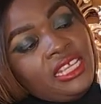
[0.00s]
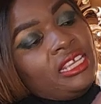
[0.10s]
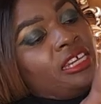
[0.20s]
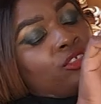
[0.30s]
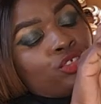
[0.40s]

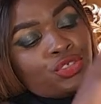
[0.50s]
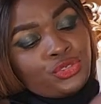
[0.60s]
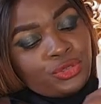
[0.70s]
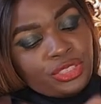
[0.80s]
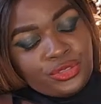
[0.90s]
I
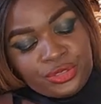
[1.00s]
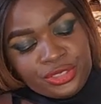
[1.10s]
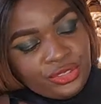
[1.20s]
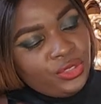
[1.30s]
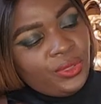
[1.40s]
truly truly
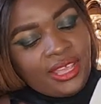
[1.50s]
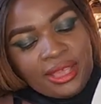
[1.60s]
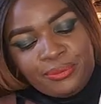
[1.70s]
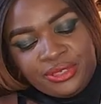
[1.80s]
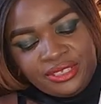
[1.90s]
don't know what
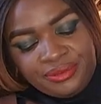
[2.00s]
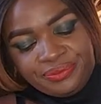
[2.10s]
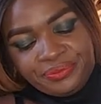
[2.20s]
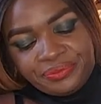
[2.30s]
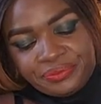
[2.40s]
happened
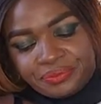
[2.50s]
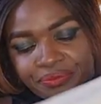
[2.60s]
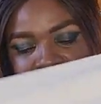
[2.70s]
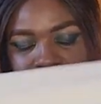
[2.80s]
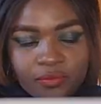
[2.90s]

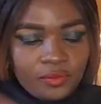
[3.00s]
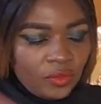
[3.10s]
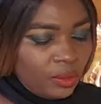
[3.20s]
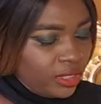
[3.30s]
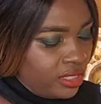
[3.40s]

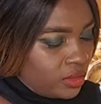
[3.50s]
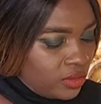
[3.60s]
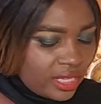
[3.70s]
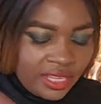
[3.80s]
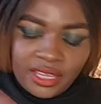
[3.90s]
but it's
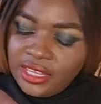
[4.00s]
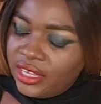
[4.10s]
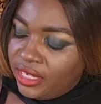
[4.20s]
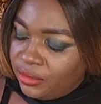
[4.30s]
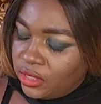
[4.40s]
okay
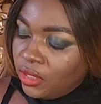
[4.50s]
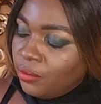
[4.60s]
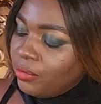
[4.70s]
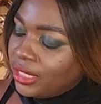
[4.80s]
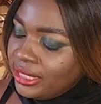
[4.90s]
I am not
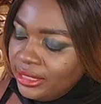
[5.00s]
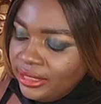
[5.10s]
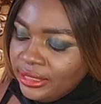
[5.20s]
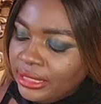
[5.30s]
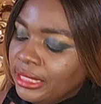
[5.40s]

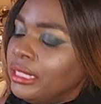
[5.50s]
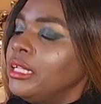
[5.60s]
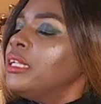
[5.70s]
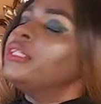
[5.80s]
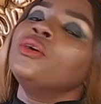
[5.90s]
complaining
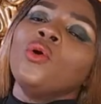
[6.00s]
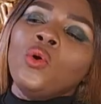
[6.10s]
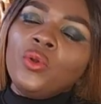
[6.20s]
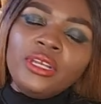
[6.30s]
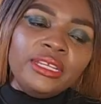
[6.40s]
the
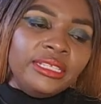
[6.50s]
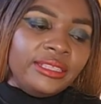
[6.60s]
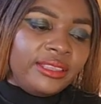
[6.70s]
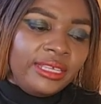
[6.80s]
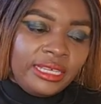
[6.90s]
only
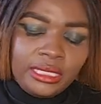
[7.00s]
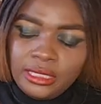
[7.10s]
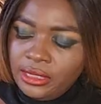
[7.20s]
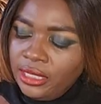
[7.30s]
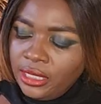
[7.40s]
thing I
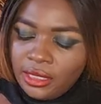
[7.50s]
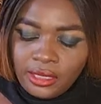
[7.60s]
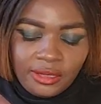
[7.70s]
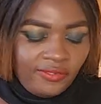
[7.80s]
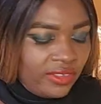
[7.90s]
could think
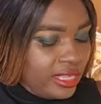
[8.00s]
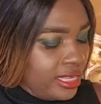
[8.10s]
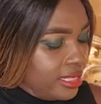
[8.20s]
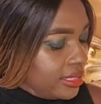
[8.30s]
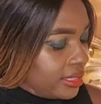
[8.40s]
of
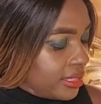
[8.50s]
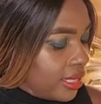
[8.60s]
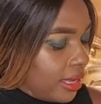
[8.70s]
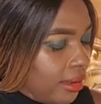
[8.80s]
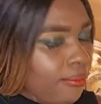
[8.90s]
is
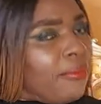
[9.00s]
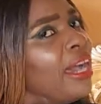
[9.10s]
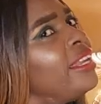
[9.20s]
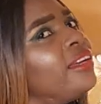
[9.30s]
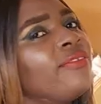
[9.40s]
I
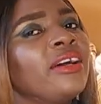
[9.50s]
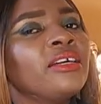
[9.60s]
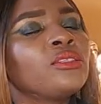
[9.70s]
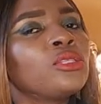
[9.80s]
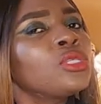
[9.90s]
might have
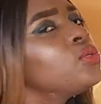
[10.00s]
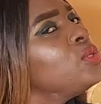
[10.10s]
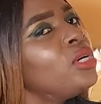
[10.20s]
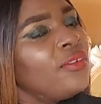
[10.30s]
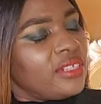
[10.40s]
had
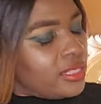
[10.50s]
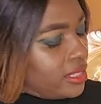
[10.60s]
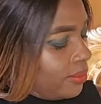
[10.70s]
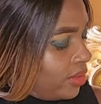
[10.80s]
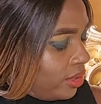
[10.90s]
two of the
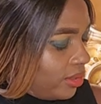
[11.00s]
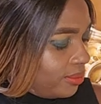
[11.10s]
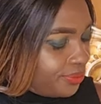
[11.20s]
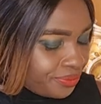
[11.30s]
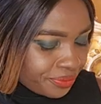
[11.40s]
same
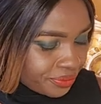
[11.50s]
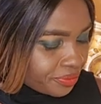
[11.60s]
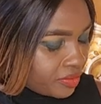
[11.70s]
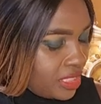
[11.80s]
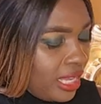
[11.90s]
um,
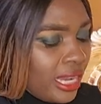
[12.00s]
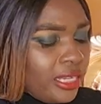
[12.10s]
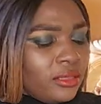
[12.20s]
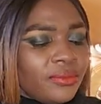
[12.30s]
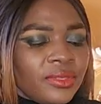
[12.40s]

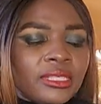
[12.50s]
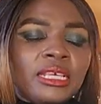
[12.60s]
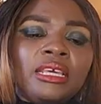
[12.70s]
items